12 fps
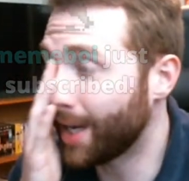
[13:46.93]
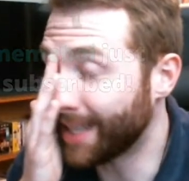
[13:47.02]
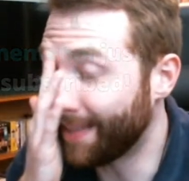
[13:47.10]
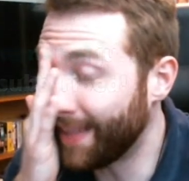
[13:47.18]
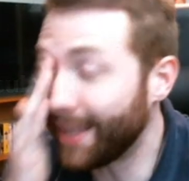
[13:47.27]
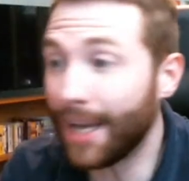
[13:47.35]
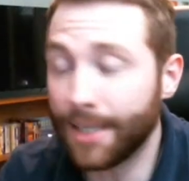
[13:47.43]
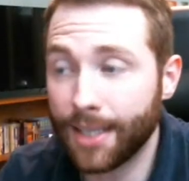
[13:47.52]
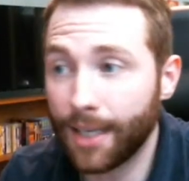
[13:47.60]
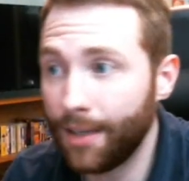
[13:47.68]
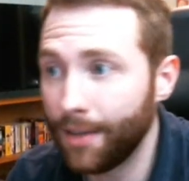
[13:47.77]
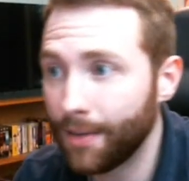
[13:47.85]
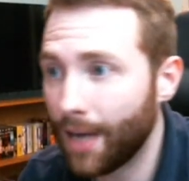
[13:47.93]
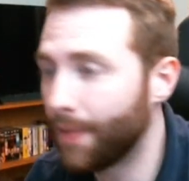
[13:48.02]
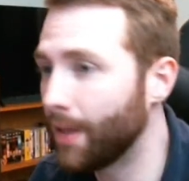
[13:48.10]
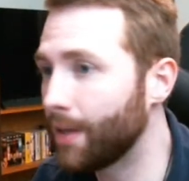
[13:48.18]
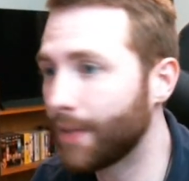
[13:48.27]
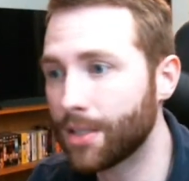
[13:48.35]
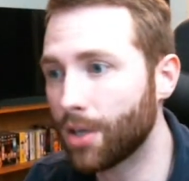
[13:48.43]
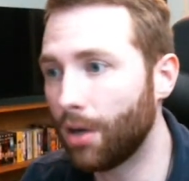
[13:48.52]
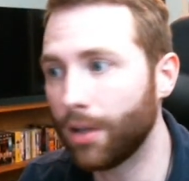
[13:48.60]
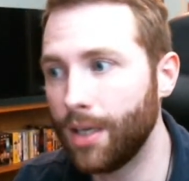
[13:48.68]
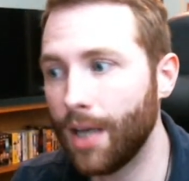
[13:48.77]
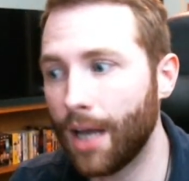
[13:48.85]
I think I did. I think that's all
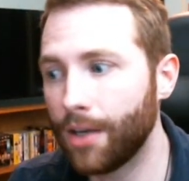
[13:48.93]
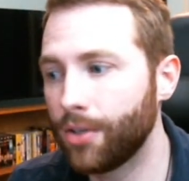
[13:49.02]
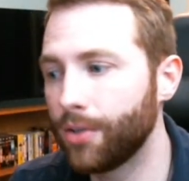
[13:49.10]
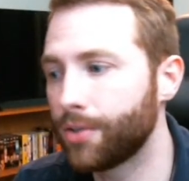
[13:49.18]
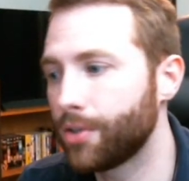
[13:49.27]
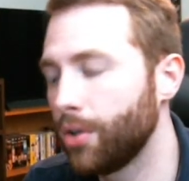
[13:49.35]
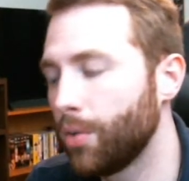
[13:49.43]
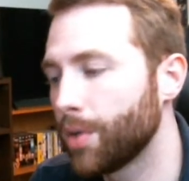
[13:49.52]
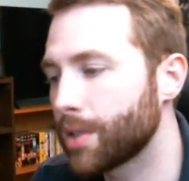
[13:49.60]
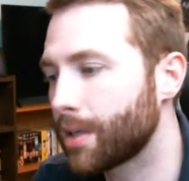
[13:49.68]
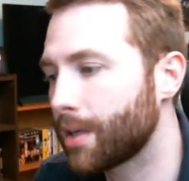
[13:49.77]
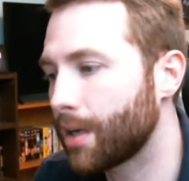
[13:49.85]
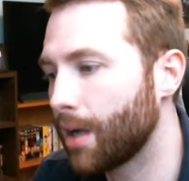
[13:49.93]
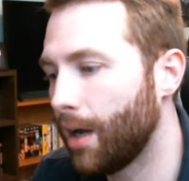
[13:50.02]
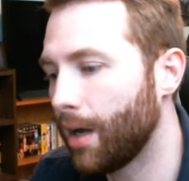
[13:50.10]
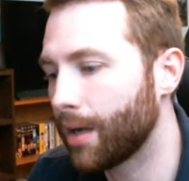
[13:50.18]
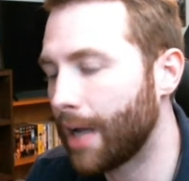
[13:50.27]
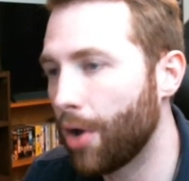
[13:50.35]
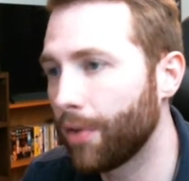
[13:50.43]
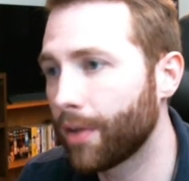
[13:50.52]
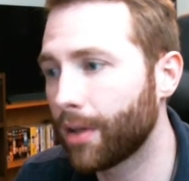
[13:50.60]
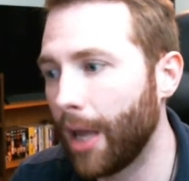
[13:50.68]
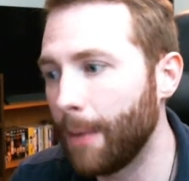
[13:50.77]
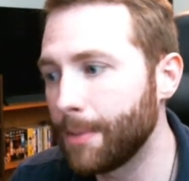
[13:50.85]
he had to do too, was counter the
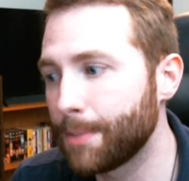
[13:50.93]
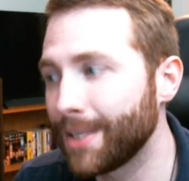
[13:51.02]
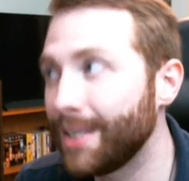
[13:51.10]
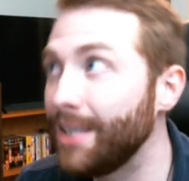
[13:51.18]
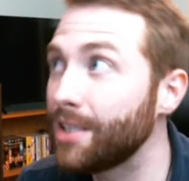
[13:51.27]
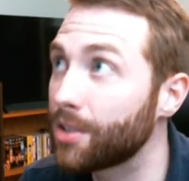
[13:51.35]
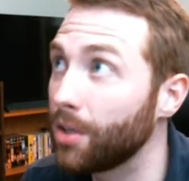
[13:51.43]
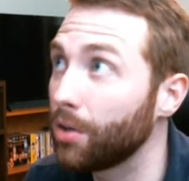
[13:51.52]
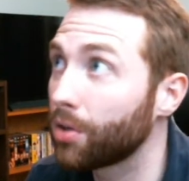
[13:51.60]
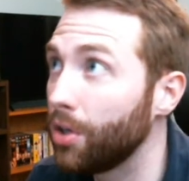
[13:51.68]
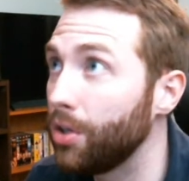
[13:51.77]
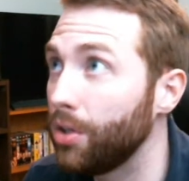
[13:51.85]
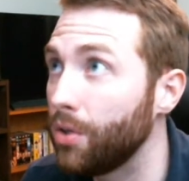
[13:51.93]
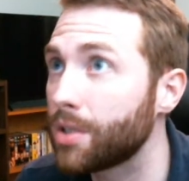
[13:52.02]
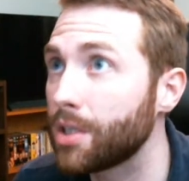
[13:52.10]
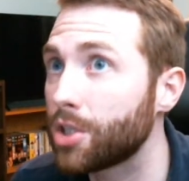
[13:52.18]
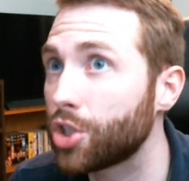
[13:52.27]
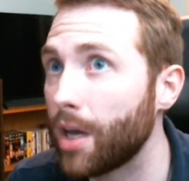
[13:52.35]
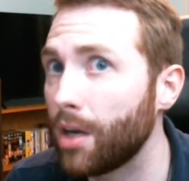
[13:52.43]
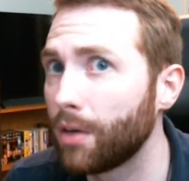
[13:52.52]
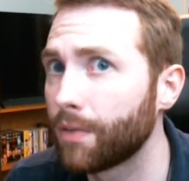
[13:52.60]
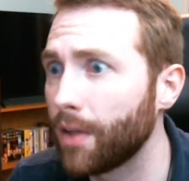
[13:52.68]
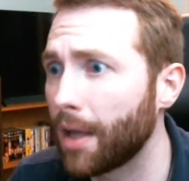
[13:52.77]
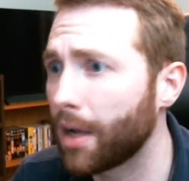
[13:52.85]
claims. But he still couldn't use his channel
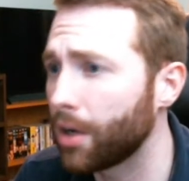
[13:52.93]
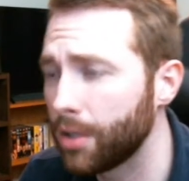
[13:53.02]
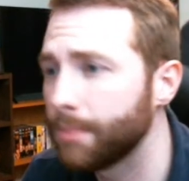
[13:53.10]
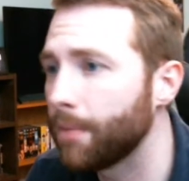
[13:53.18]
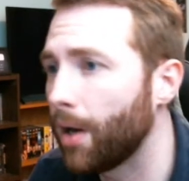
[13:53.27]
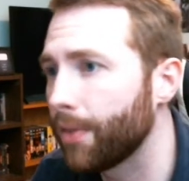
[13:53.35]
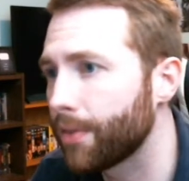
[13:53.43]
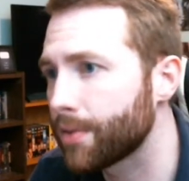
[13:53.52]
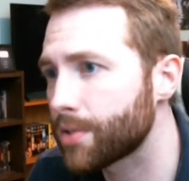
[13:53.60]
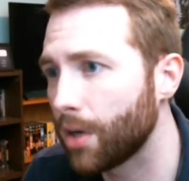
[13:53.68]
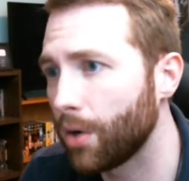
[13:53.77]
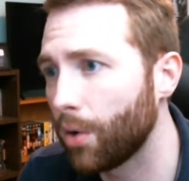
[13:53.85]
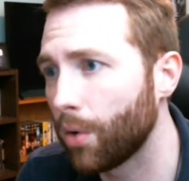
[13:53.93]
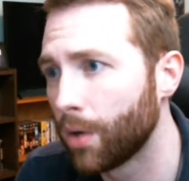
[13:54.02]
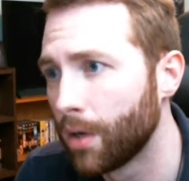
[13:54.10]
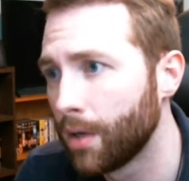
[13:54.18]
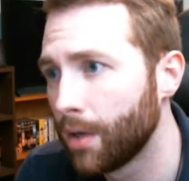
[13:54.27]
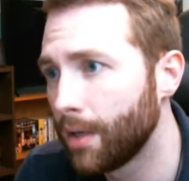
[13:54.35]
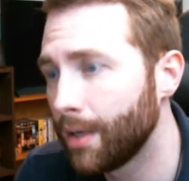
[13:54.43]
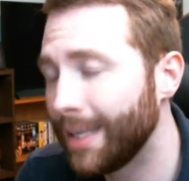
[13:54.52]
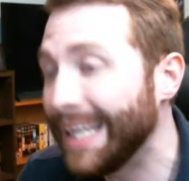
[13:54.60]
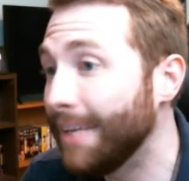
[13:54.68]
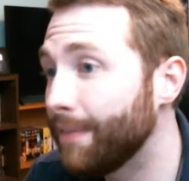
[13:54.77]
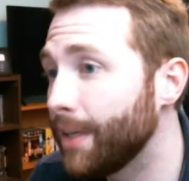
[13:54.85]
for like a good month. So
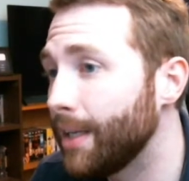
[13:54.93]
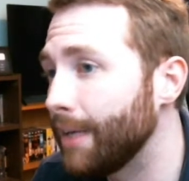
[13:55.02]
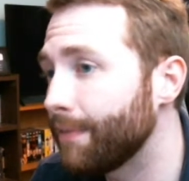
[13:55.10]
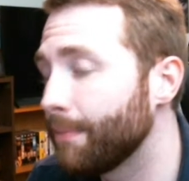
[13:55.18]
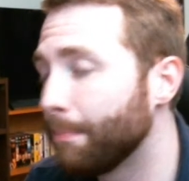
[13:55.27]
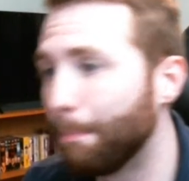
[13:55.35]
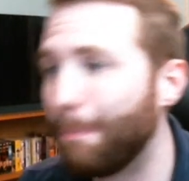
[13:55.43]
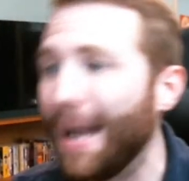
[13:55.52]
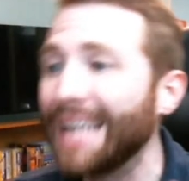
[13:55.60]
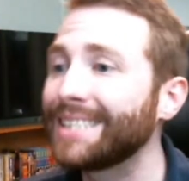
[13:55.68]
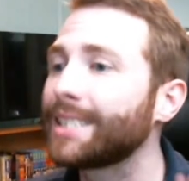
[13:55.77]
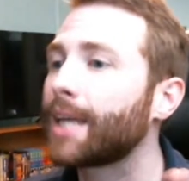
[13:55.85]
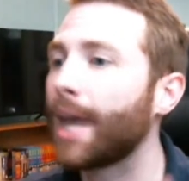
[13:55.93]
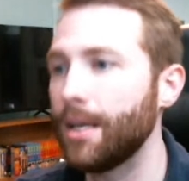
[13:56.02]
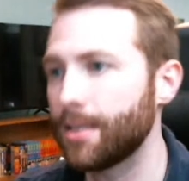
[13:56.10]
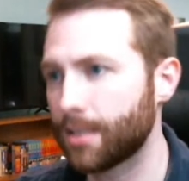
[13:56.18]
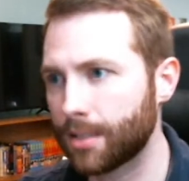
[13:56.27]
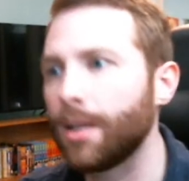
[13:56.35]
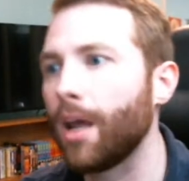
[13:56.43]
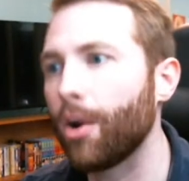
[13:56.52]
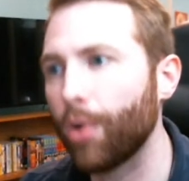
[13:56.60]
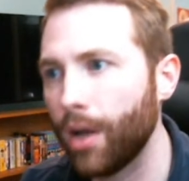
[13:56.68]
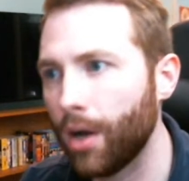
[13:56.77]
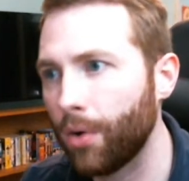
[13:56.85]
even if best case
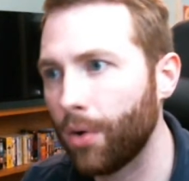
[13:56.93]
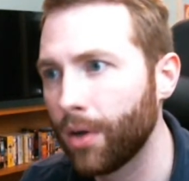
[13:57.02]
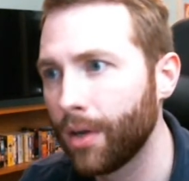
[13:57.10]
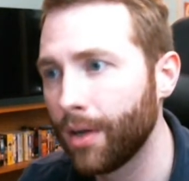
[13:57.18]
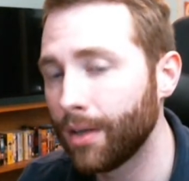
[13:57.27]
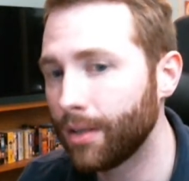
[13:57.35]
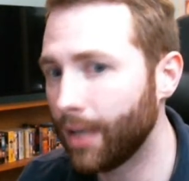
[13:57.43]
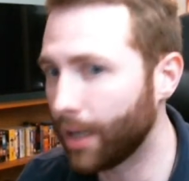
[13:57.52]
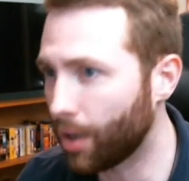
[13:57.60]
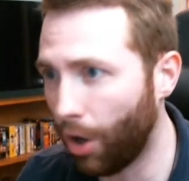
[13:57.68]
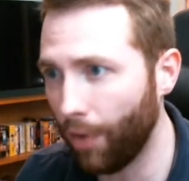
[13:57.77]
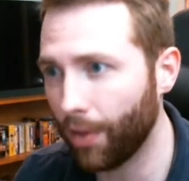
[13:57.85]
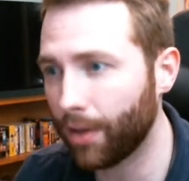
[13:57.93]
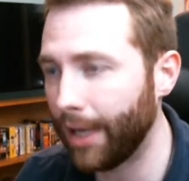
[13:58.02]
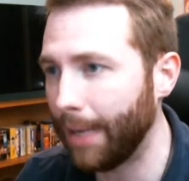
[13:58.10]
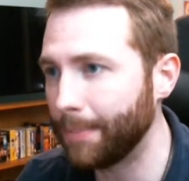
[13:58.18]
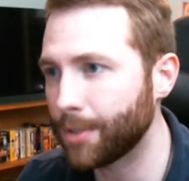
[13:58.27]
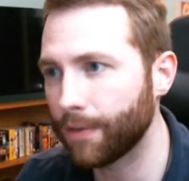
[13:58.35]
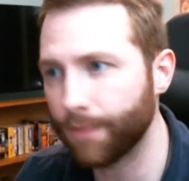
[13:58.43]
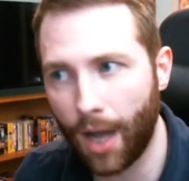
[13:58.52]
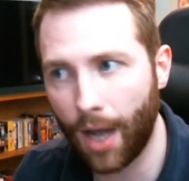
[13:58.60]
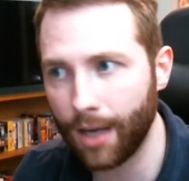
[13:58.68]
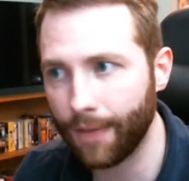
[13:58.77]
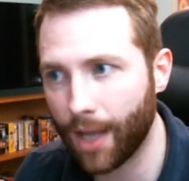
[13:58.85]
scenario, like all the claims are
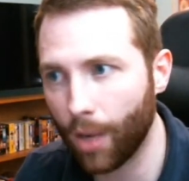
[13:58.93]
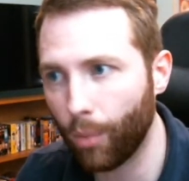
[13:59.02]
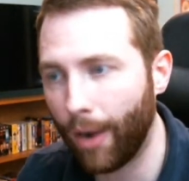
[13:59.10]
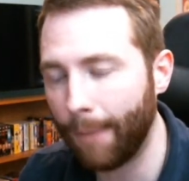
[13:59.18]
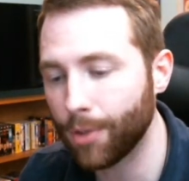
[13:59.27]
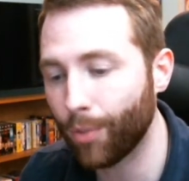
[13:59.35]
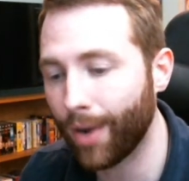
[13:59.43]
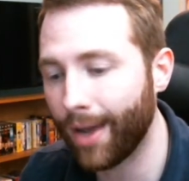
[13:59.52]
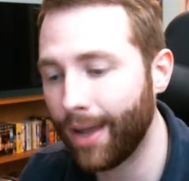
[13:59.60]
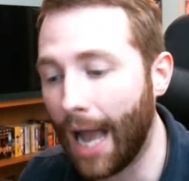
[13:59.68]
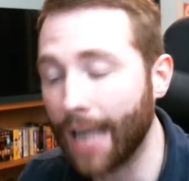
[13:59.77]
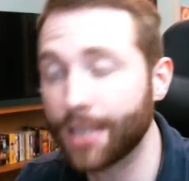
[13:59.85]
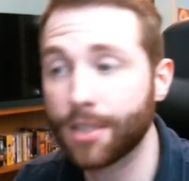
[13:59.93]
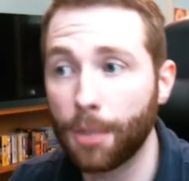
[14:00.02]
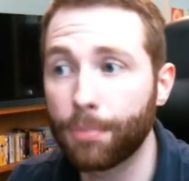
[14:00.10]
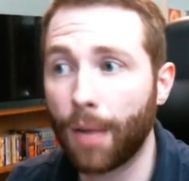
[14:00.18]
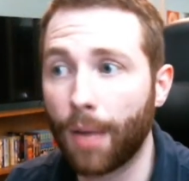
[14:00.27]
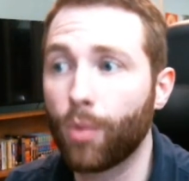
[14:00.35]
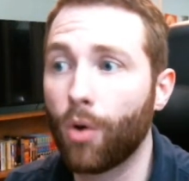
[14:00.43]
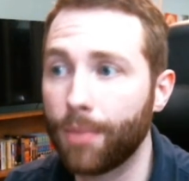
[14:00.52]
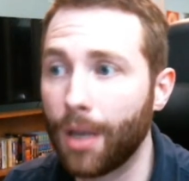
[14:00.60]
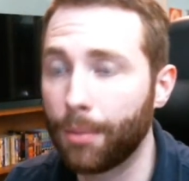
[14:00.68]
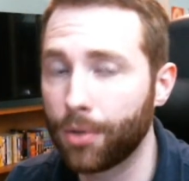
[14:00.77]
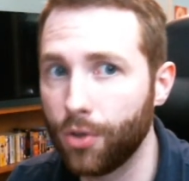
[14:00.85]
fine and they get wiped away, I still probably won't be
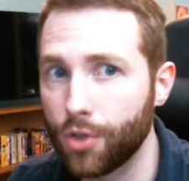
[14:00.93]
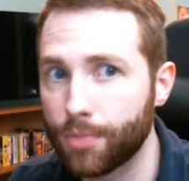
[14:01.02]
able to use